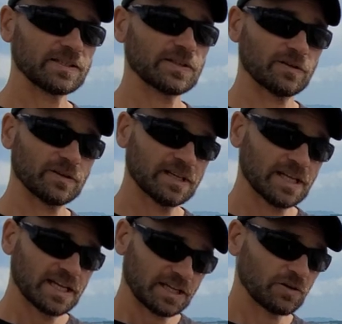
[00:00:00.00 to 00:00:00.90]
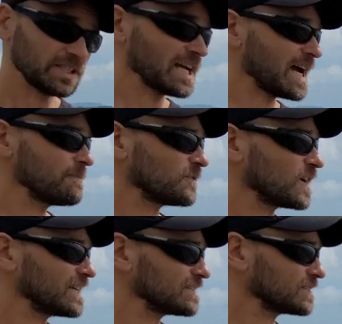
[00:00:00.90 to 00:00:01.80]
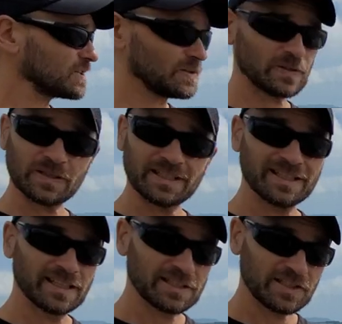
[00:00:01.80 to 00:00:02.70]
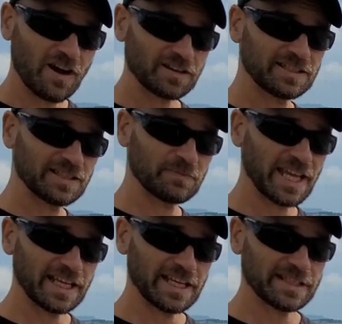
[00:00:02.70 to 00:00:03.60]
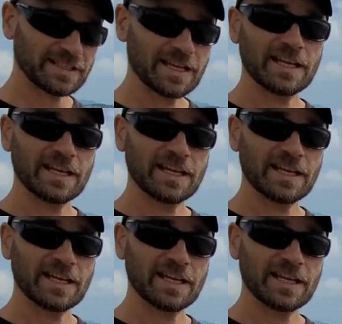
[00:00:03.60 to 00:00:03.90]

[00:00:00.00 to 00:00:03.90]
So good time for us to target some kingies.